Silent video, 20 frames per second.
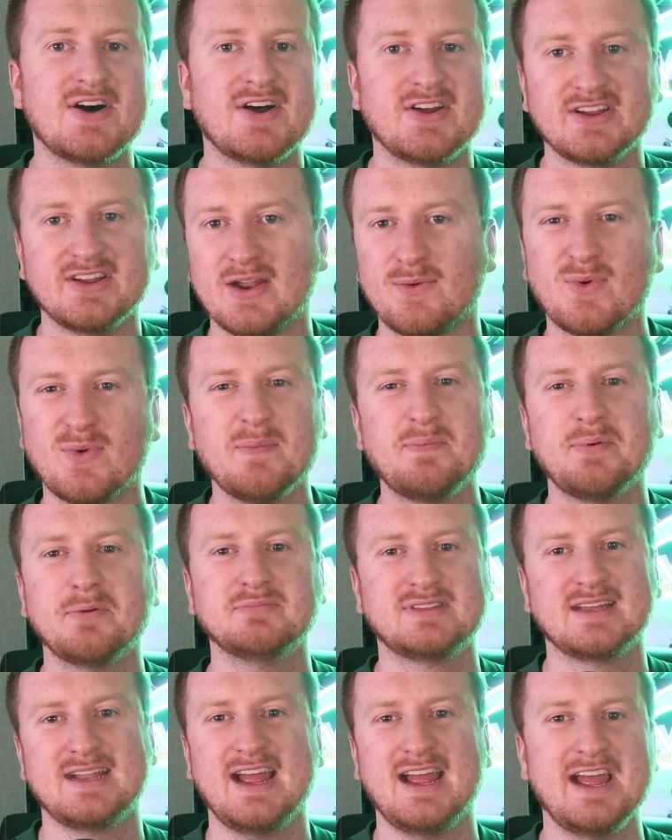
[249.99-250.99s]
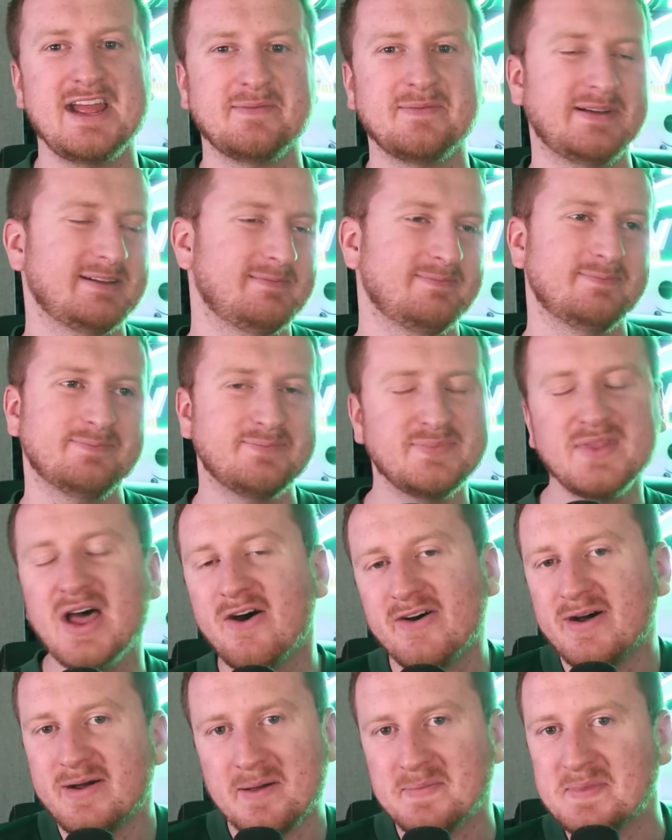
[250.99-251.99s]
Are you going to rip them today? I'm like,
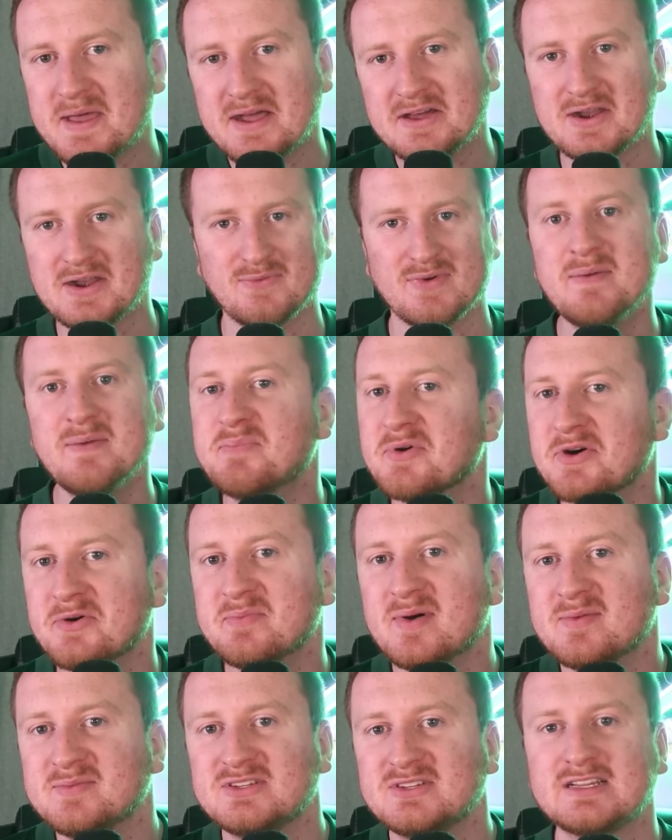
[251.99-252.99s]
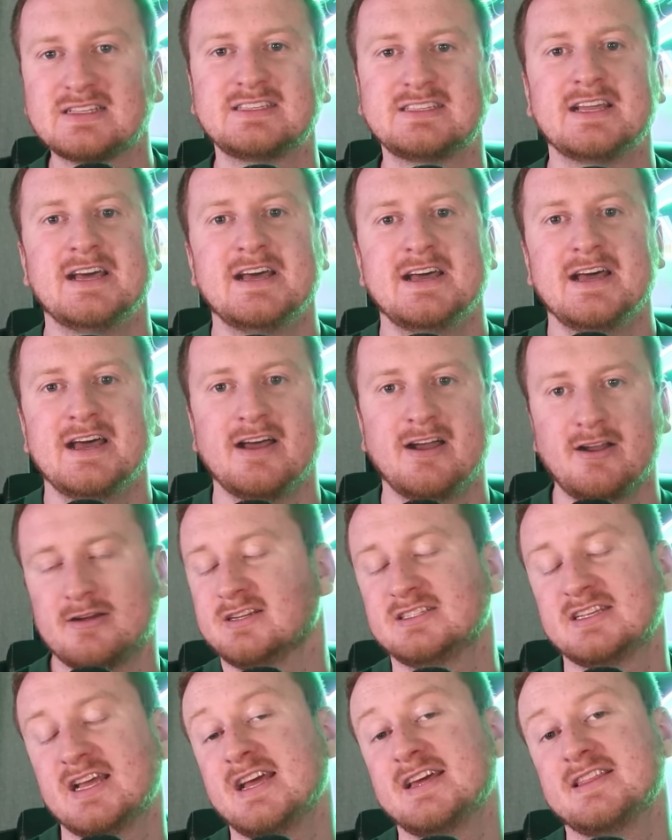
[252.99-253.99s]
no, I'm not going to rip them. I'm
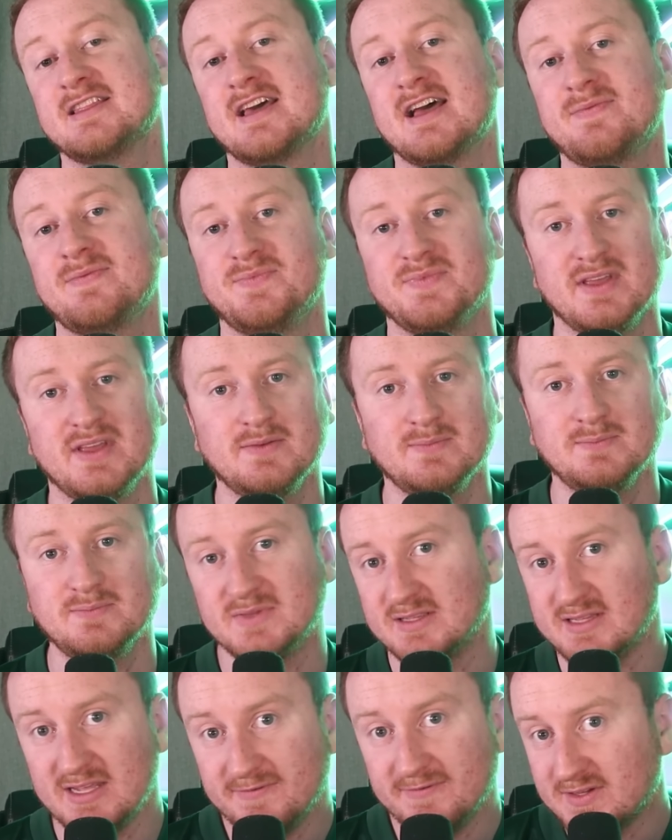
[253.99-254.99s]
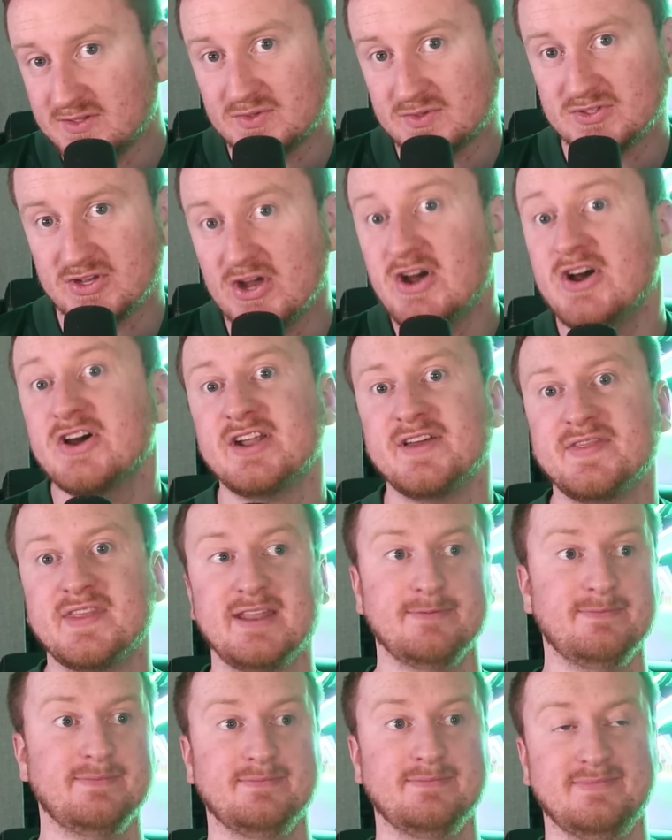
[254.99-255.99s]
going to say that, you know, the defense is good. And
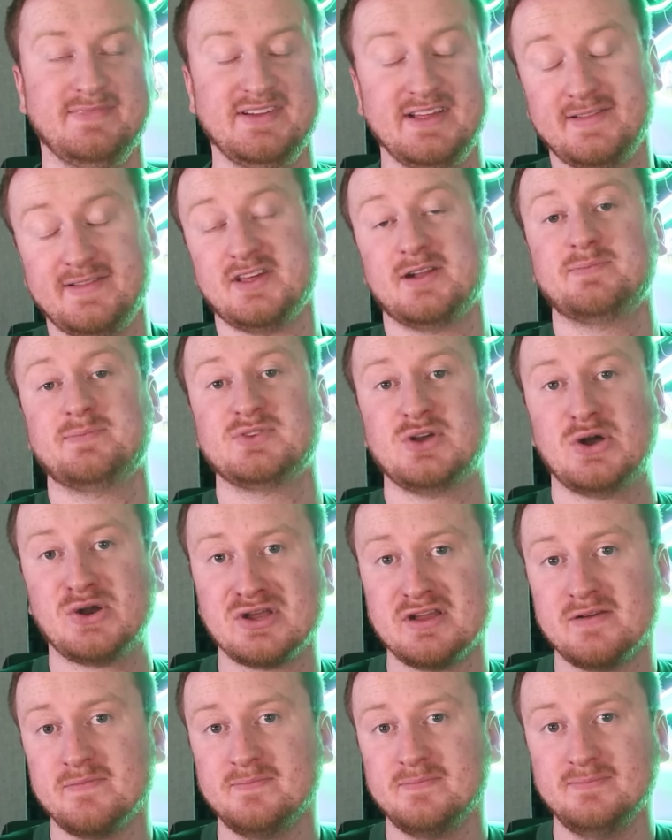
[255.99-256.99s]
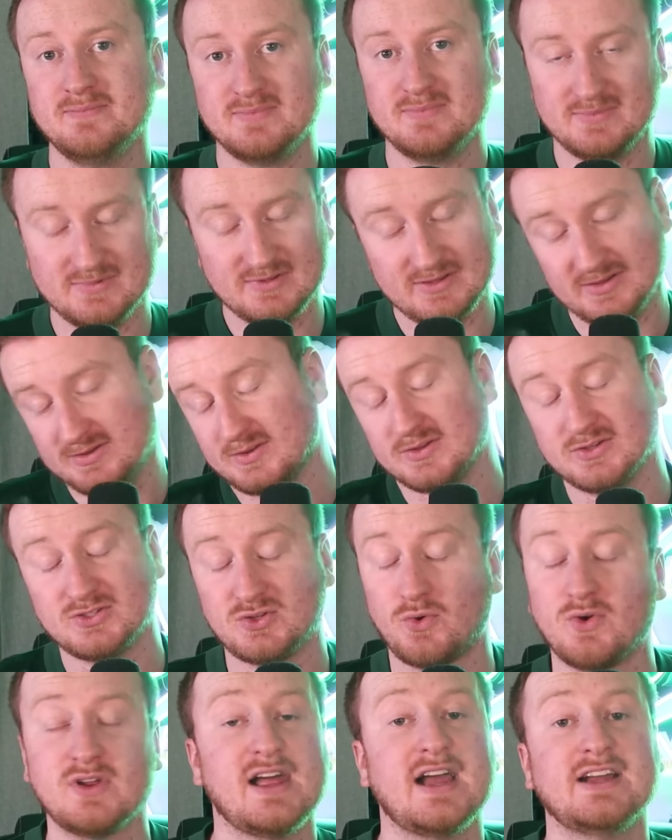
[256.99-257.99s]
then I ended up talking, the
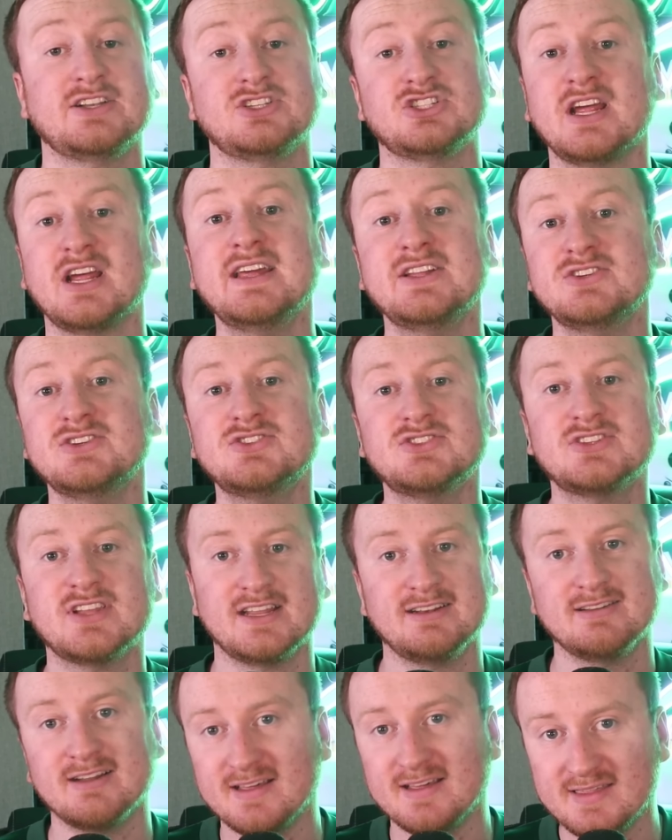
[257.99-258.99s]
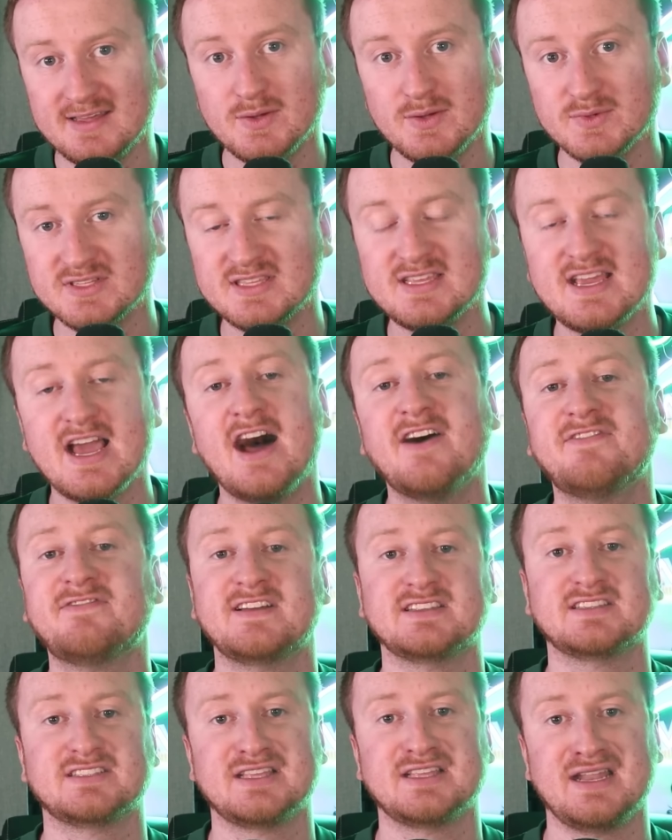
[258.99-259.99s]
storyline changed, and I think it was the
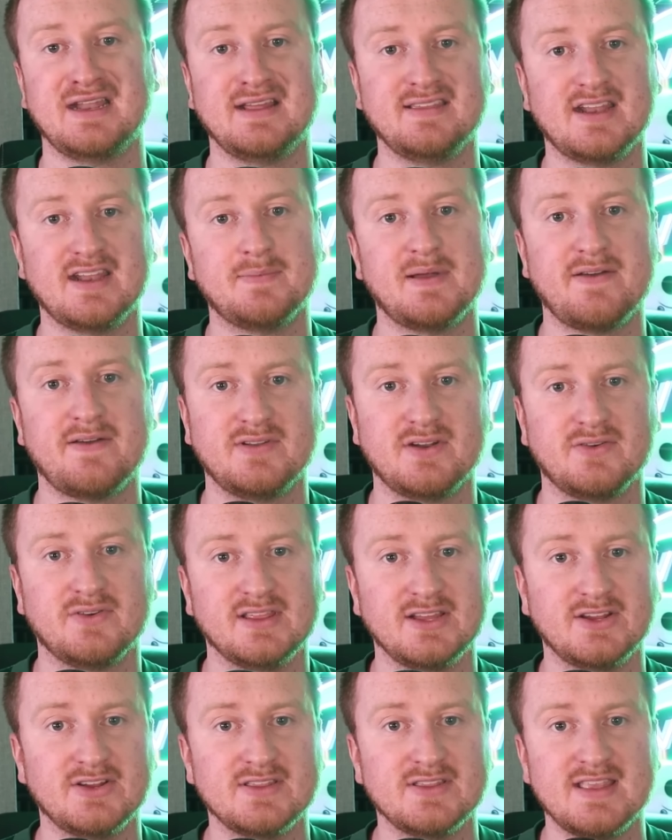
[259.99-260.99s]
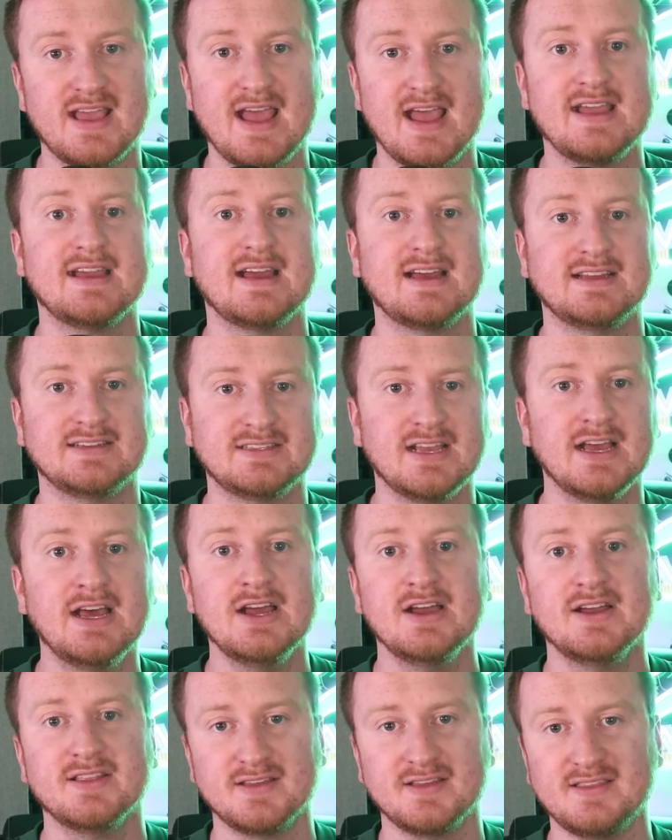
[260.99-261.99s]
offense that ended up having a really good day as
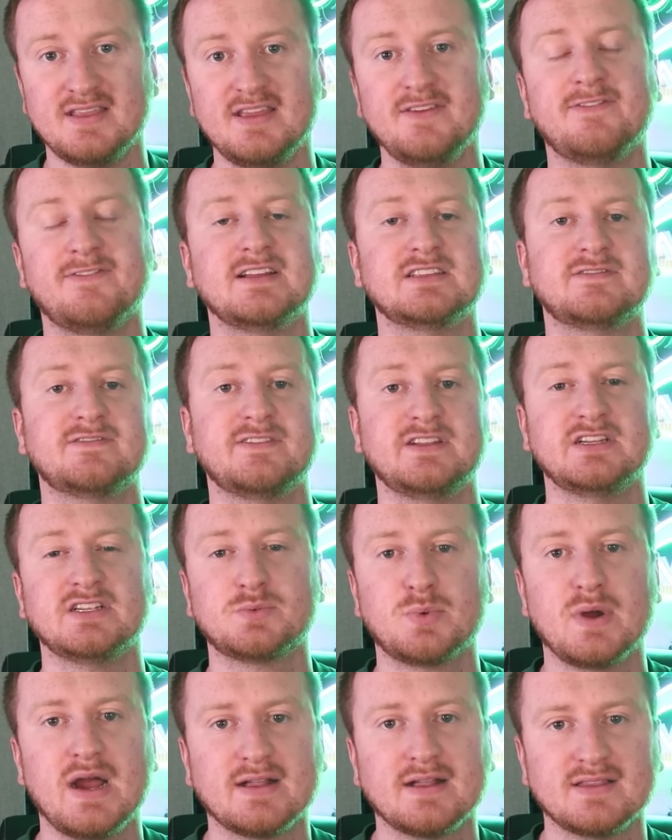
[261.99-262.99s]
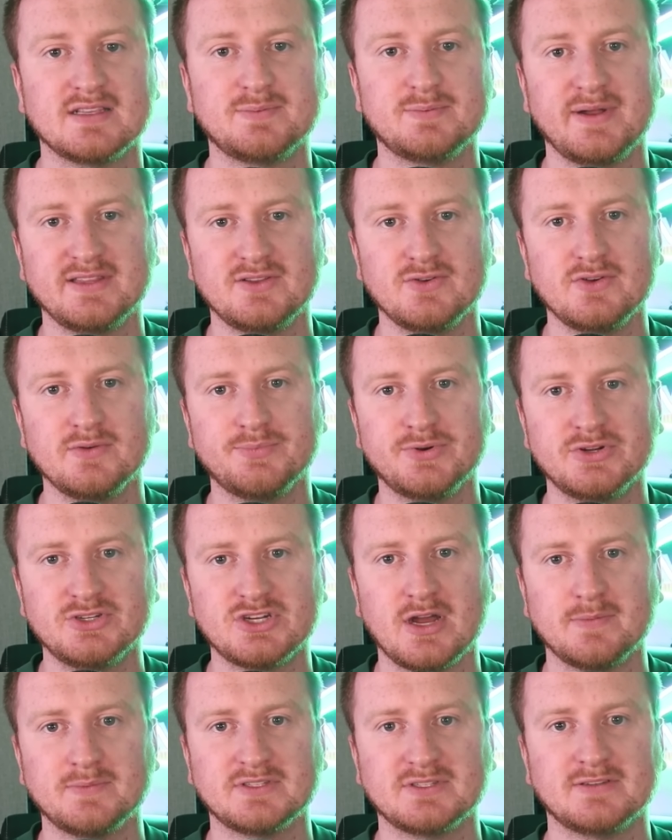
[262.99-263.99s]
the defense finished practice by doing
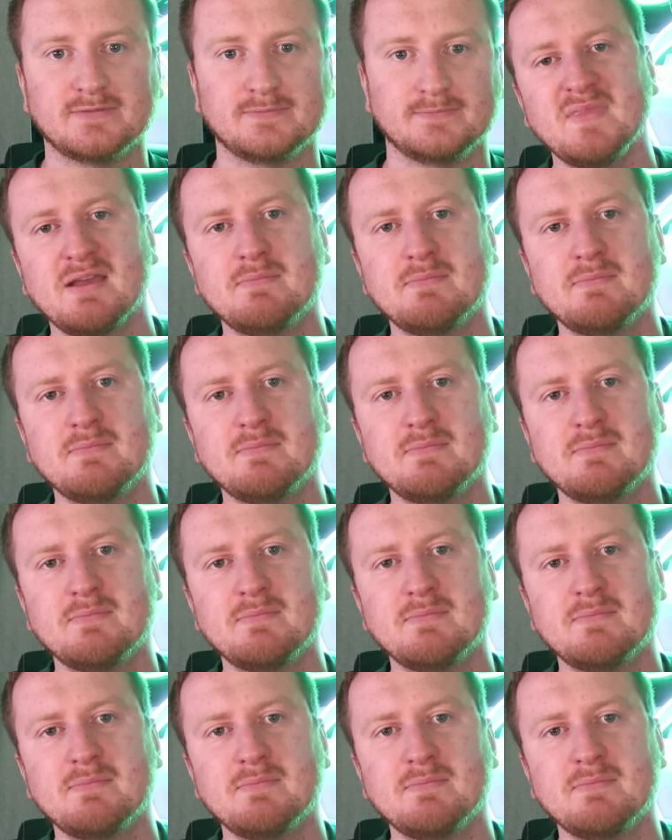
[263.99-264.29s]
push-ups.